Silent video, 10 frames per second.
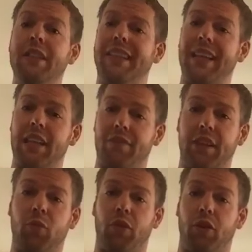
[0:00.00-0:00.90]

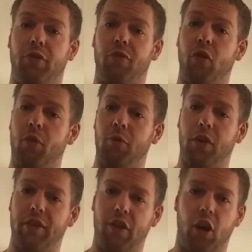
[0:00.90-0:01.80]
Deadlifting with good form, or
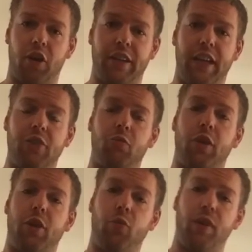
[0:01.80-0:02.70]
even RDLs, where
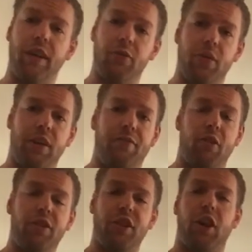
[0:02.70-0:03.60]
you're really
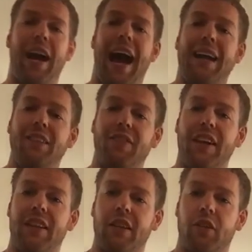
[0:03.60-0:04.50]
focusing on
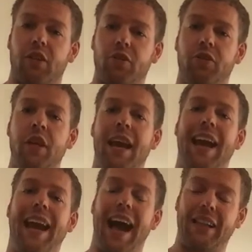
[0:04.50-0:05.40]
activating the glutes
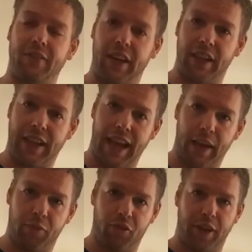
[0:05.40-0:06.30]
and activating the
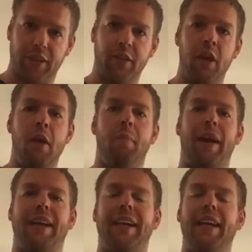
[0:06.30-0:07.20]
hamstrings.
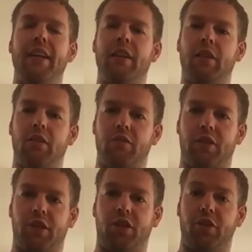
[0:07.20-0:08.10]
By getting the glutes
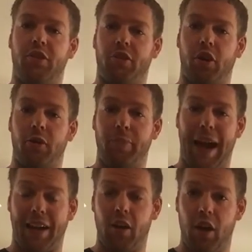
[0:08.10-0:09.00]
to turn
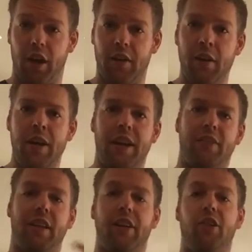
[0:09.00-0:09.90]
back on, it's
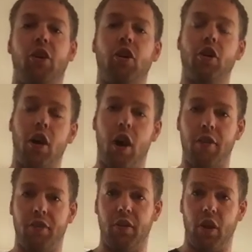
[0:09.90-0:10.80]
going to turn
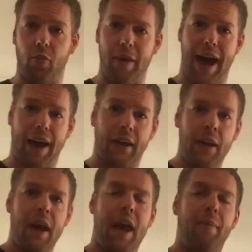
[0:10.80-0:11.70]
off the low back,
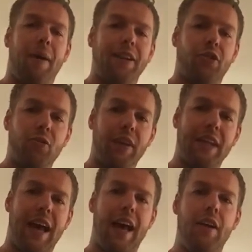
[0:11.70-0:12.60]
and by doing
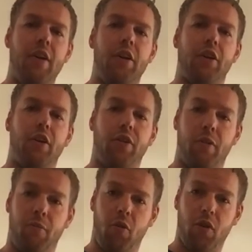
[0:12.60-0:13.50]
that, the
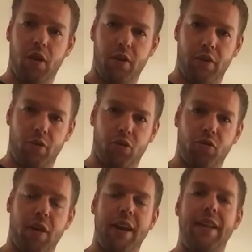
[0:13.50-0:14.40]
more you
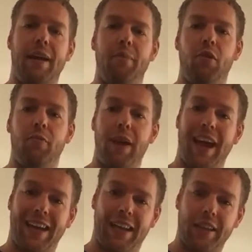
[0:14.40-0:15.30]
train that movement
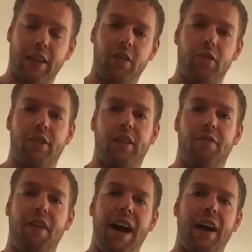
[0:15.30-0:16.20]
and get the glutes to
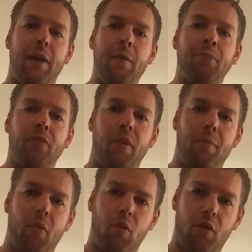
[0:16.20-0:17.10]
fire, the
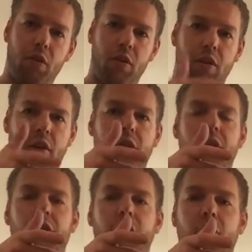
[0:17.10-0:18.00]
more
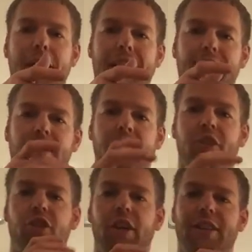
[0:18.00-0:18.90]
the low back is going to
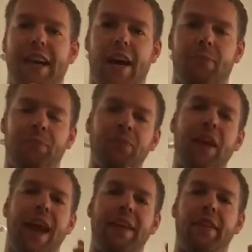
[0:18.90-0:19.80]
shut down
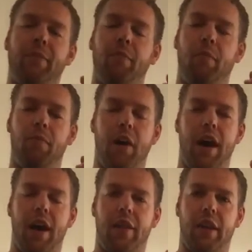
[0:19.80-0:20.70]
and the
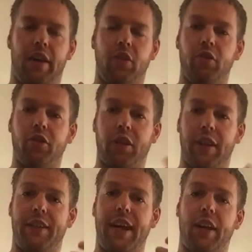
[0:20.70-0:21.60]
glutes are going
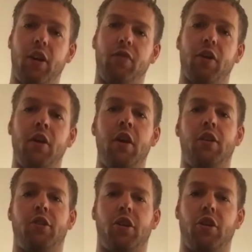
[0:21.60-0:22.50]
to take over,
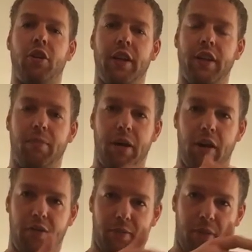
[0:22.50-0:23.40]
turning the
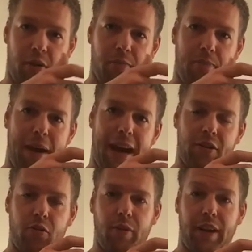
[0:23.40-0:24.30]
pelvic bone
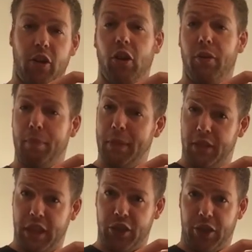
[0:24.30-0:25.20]
back to a good
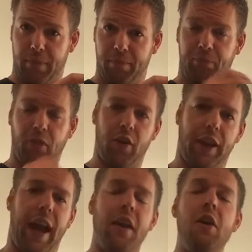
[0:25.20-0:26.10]
position.
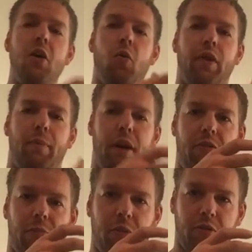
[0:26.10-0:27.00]
Okay. When the
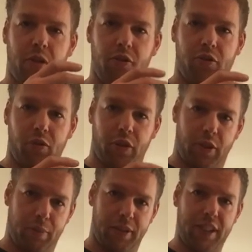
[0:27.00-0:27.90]
pelvic bone goes to a
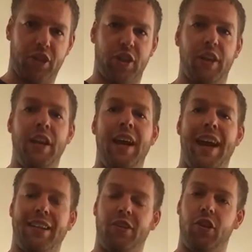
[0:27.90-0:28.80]
good position,
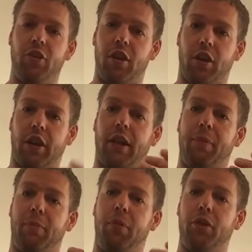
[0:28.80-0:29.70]
it's no longer going to
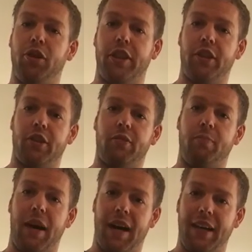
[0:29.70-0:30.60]
be pushing your
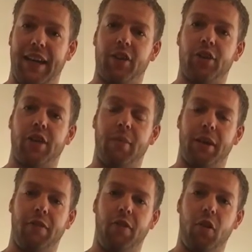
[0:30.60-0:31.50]
spine and your
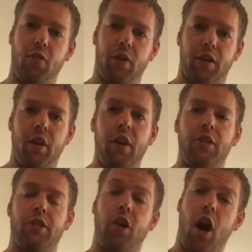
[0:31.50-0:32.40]
stomach forward,
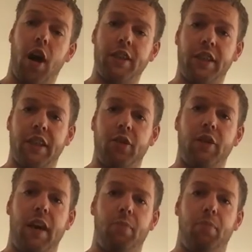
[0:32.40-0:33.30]
causing you
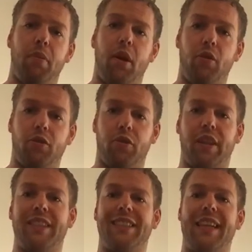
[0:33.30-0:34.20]
that bloat or
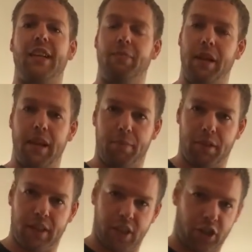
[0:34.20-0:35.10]
extended belly
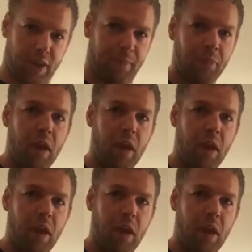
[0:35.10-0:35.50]
position.